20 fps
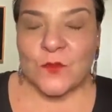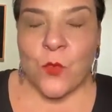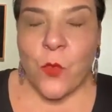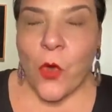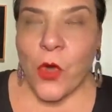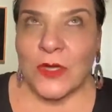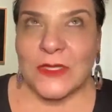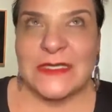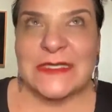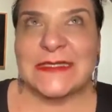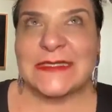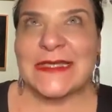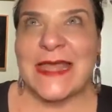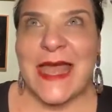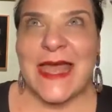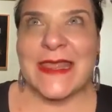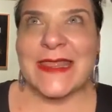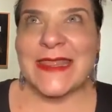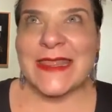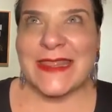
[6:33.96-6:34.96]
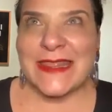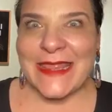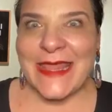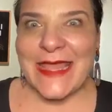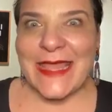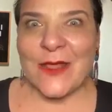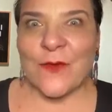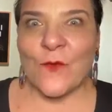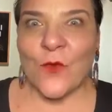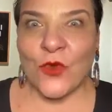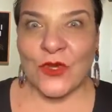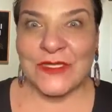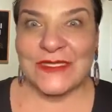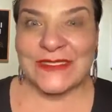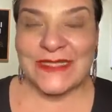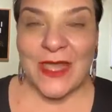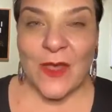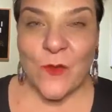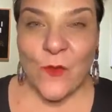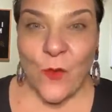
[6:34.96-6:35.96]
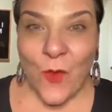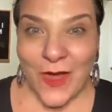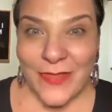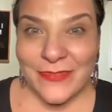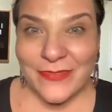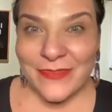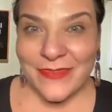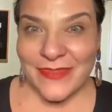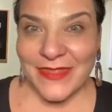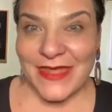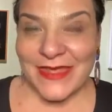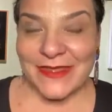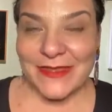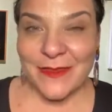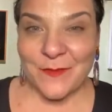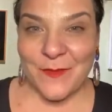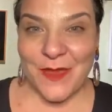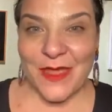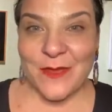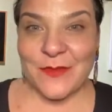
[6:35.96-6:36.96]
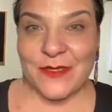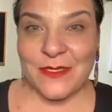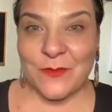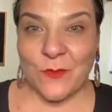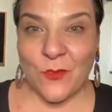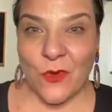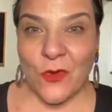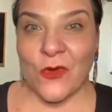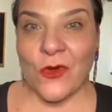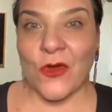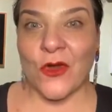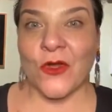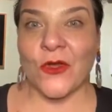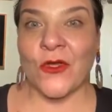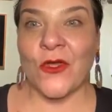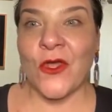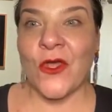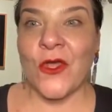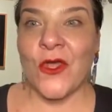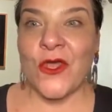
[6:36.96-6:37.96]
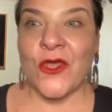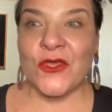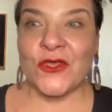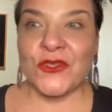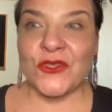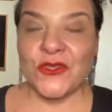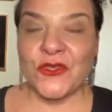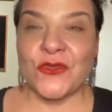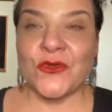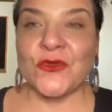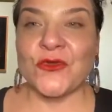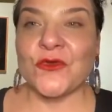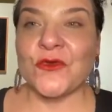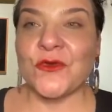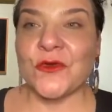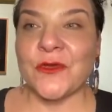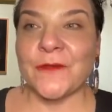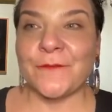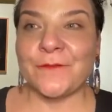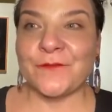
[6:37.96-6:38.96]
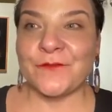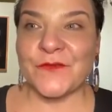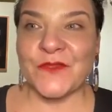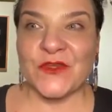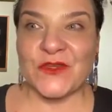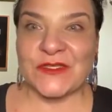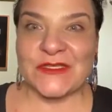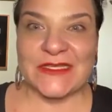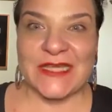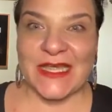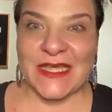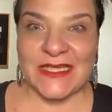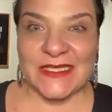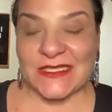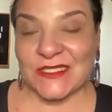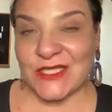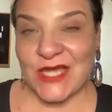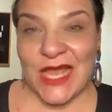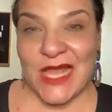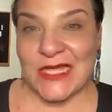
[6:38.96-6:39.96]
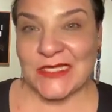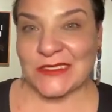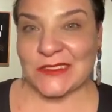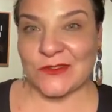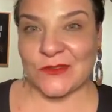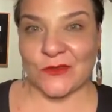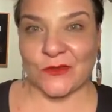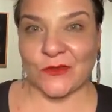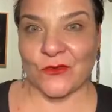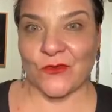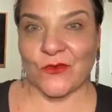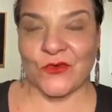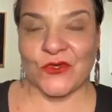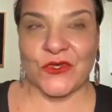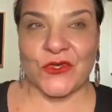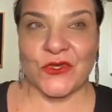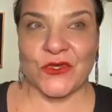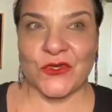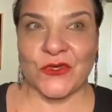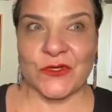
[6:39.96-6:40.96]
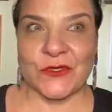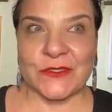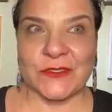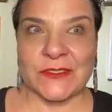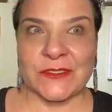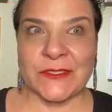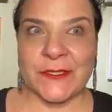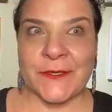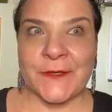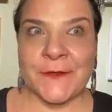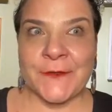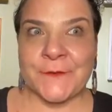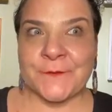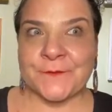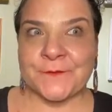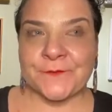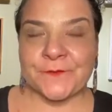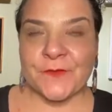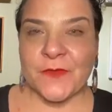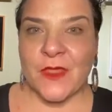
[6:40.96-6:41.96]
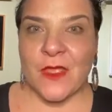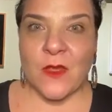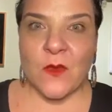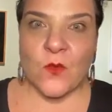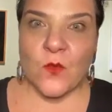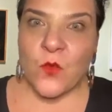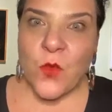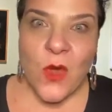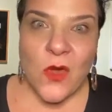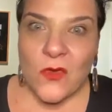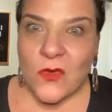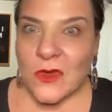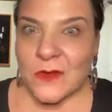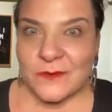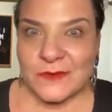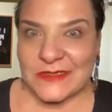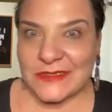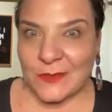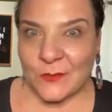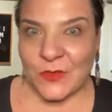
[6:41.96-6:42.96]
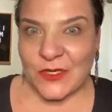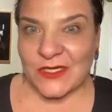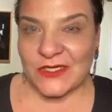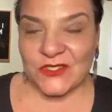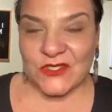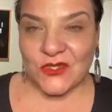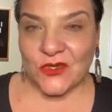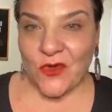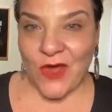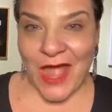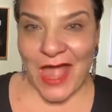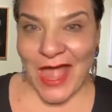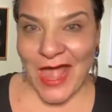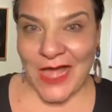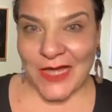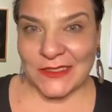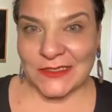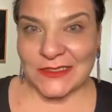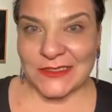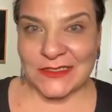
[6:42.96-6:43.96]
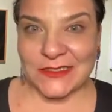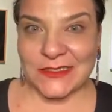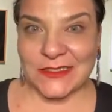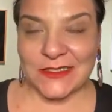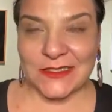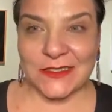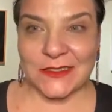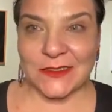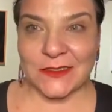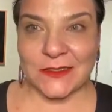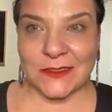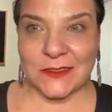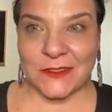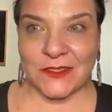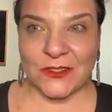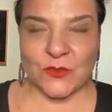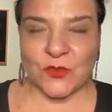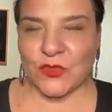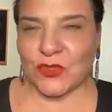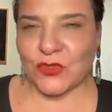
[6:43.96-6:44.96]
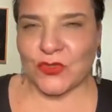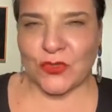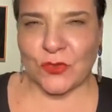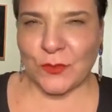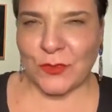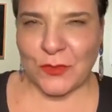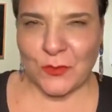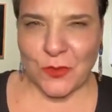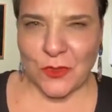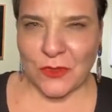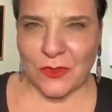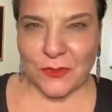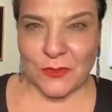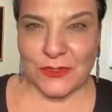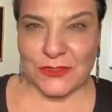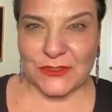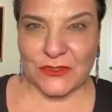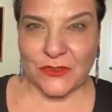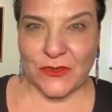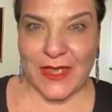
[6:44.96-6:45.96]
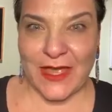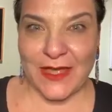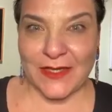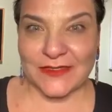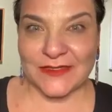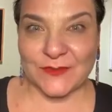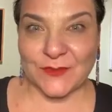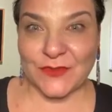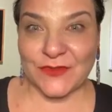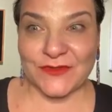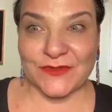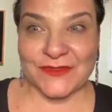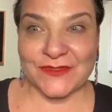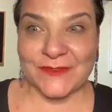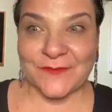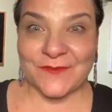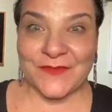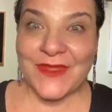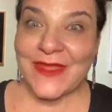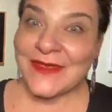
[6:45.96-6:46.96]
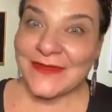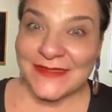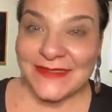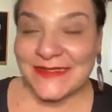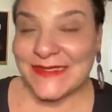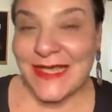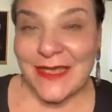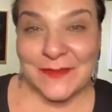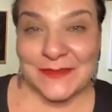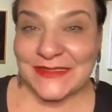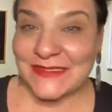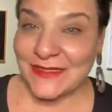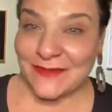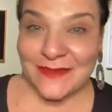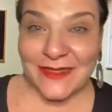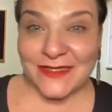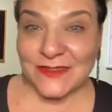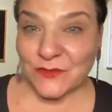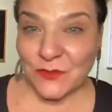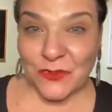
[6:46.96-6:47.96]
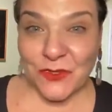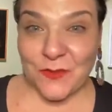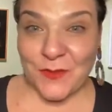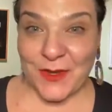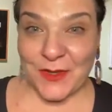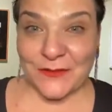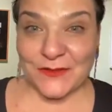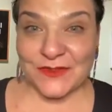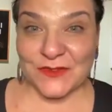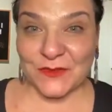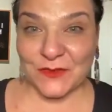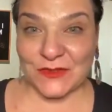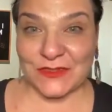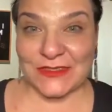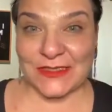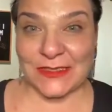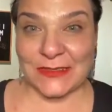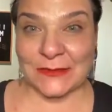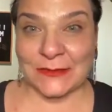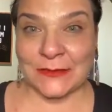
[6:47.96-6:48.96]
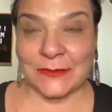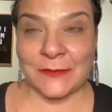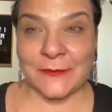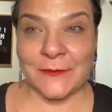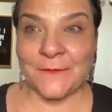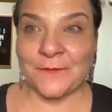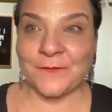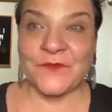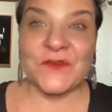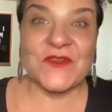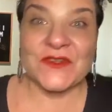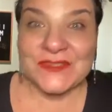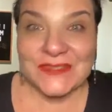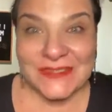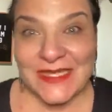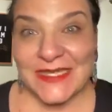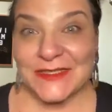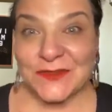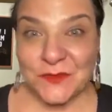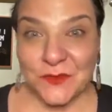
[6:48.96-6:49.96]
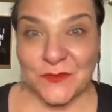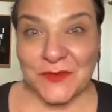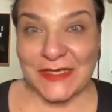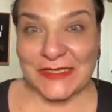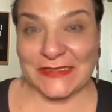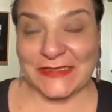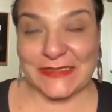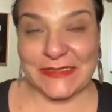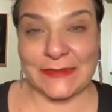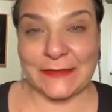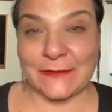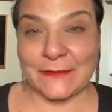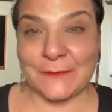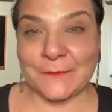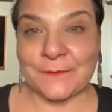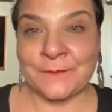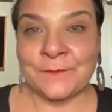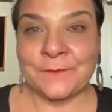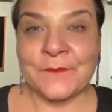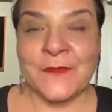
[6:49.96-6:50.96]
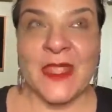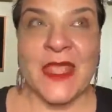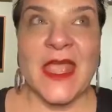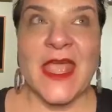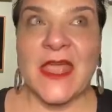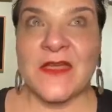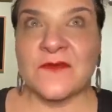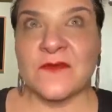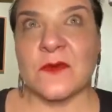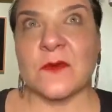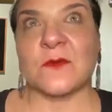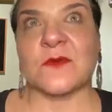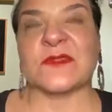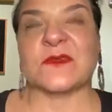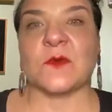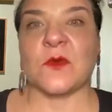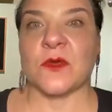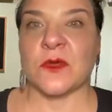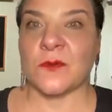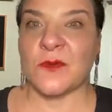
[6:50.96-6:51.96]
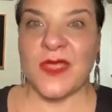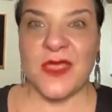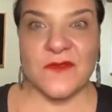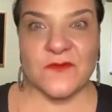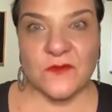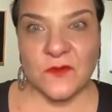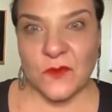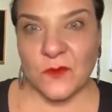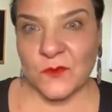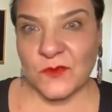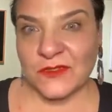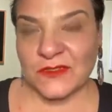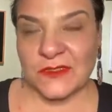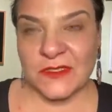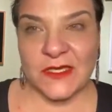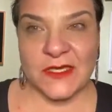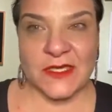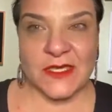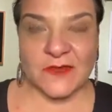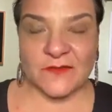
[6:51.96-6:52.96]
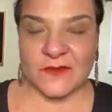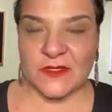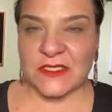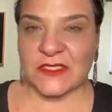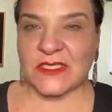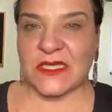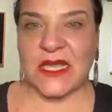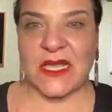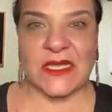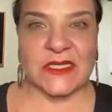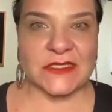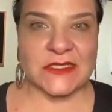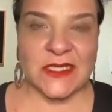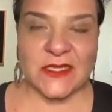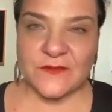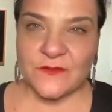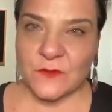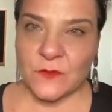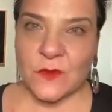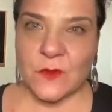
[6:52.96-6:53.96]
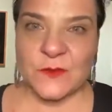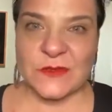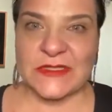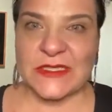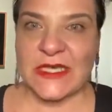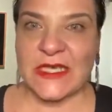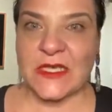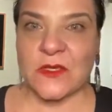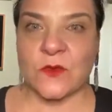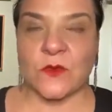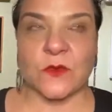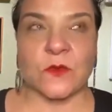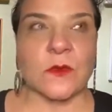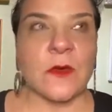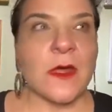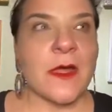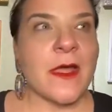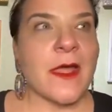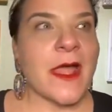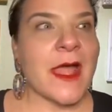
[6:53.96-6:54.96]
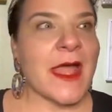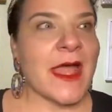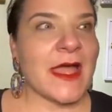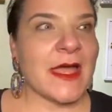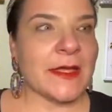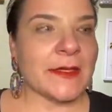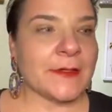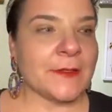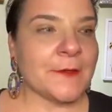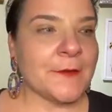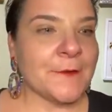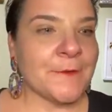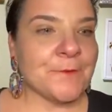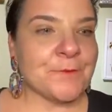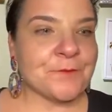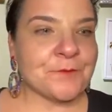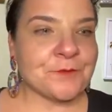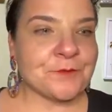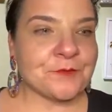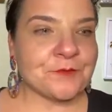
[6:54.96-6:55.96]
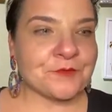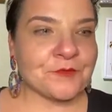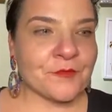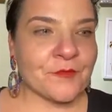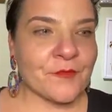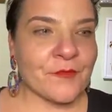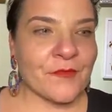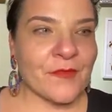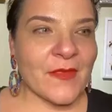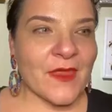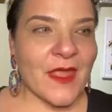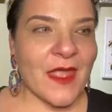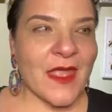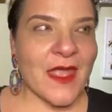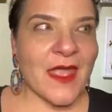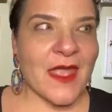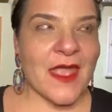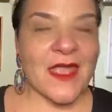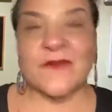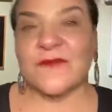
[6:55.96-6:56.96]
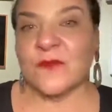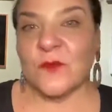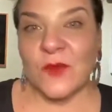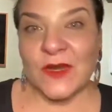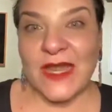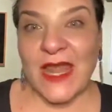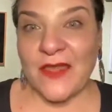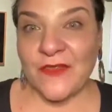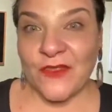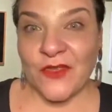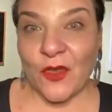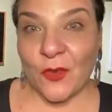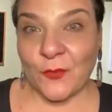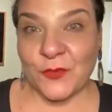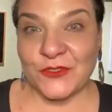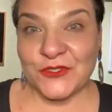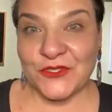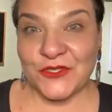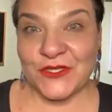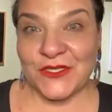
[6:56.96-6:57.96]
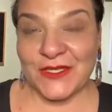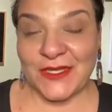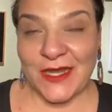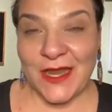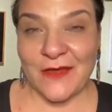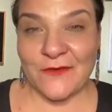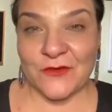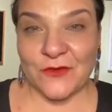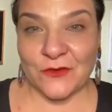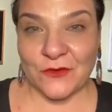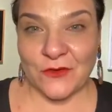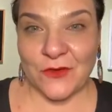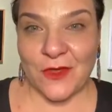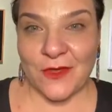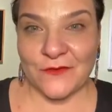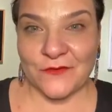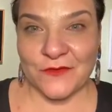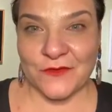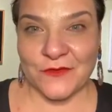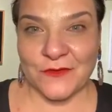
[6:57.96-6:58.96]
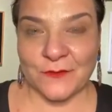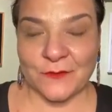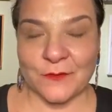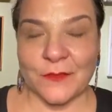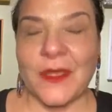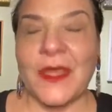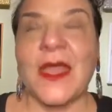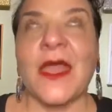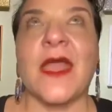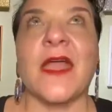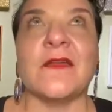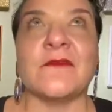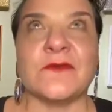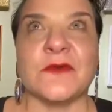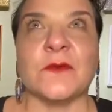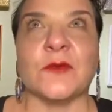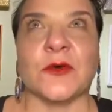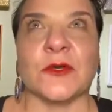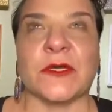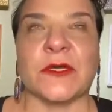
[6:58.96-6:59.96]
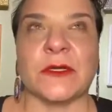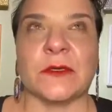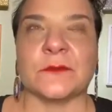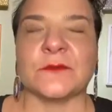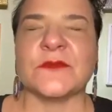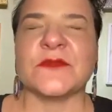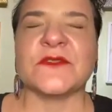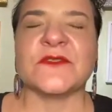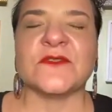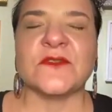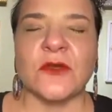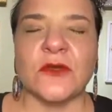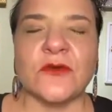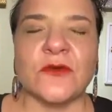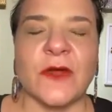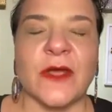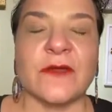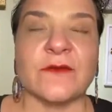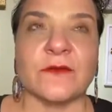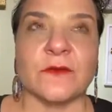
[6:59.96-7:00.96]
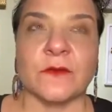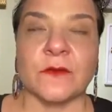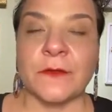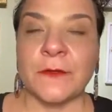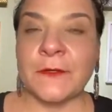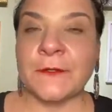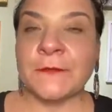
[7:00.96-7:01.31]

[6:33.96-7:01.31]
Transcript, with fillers: what is that thing? What is that one thing that maybe tomorrow you could take a chance on or you could welcome someone into your house that you wouldn't normally welcome into your house because Sam said that's what her parents would have done because that's what they did. Everyone was welcome, everyone was given a chance, everyone was equal, and everyone had the opportunity to have a good life with them. Everybody. I'm so grateful.